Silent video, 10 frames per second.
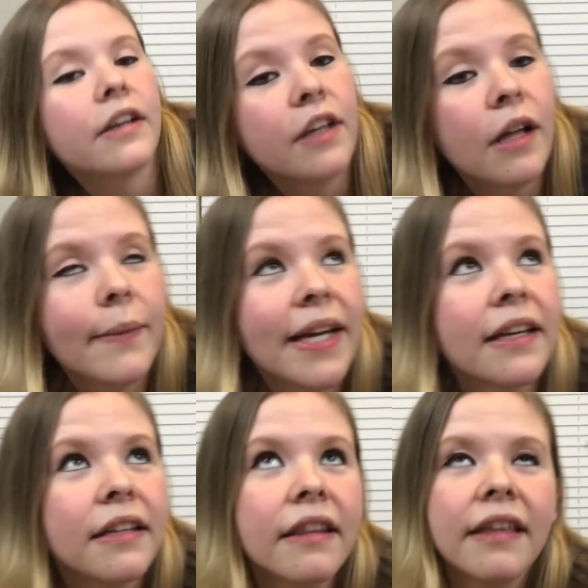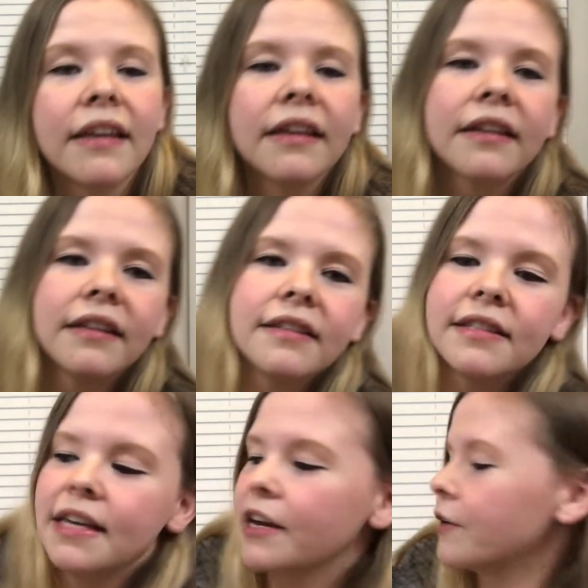Y'all might think this
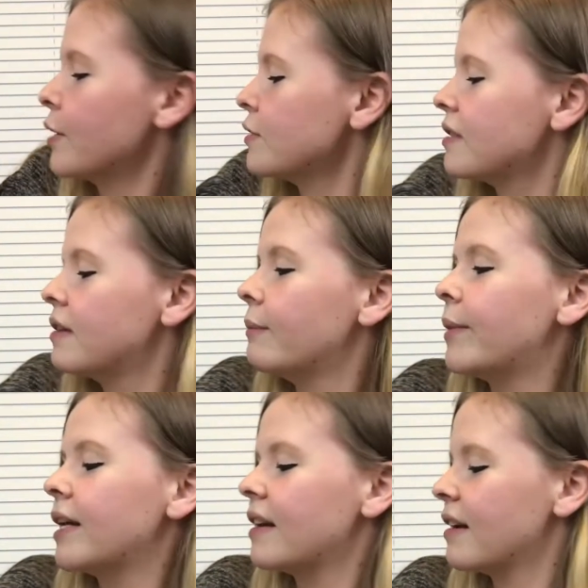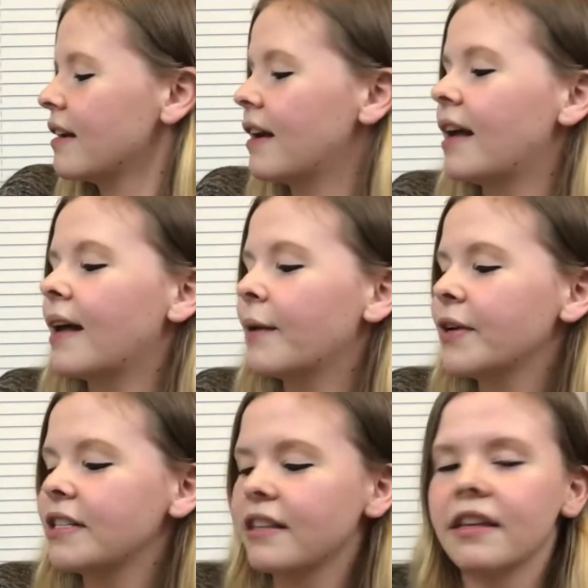is kind of gross, but I
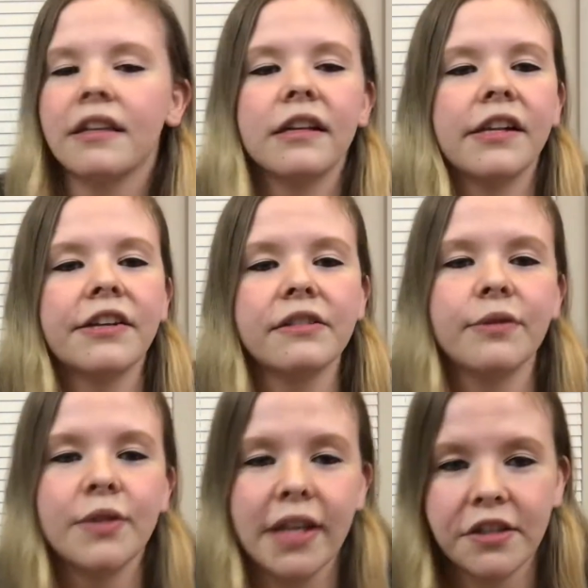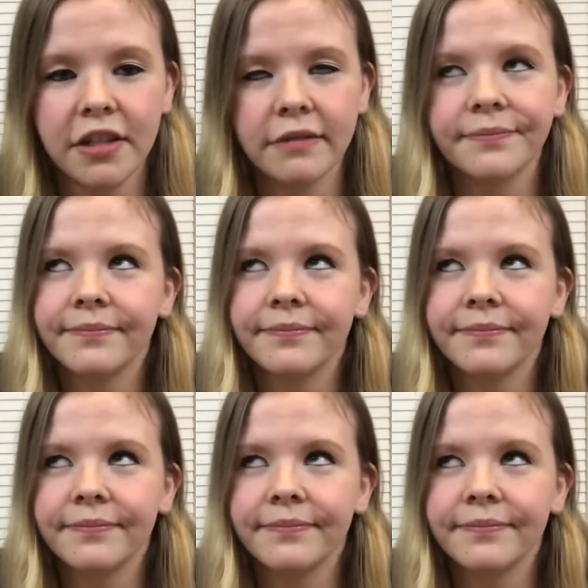went to the clearance food section.